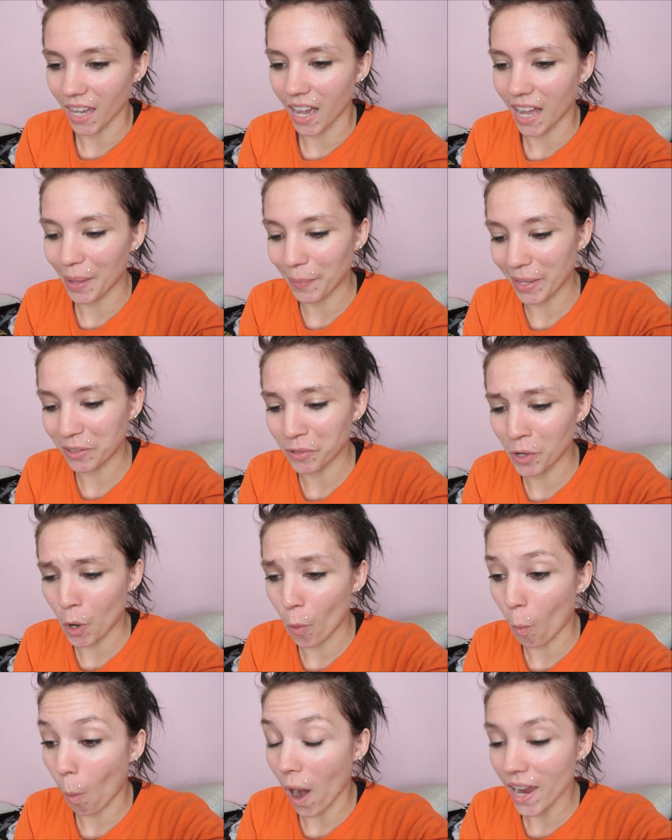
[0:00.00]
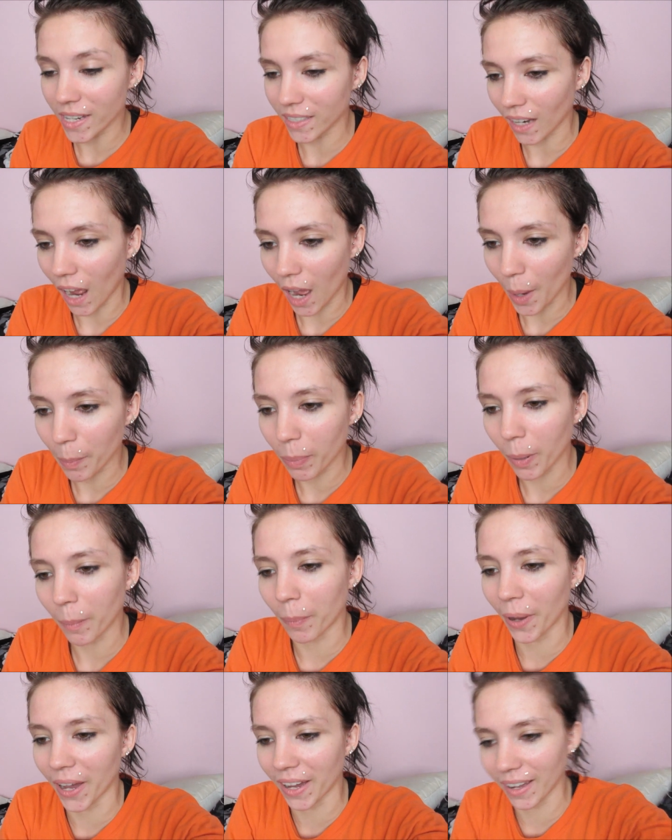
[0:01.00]
Um, I don't know what is up,
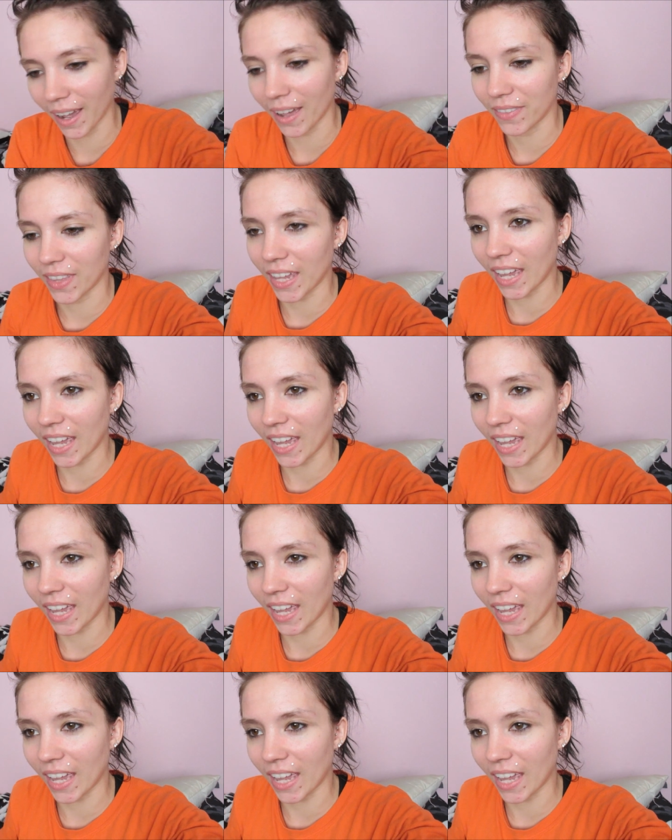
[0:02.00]
but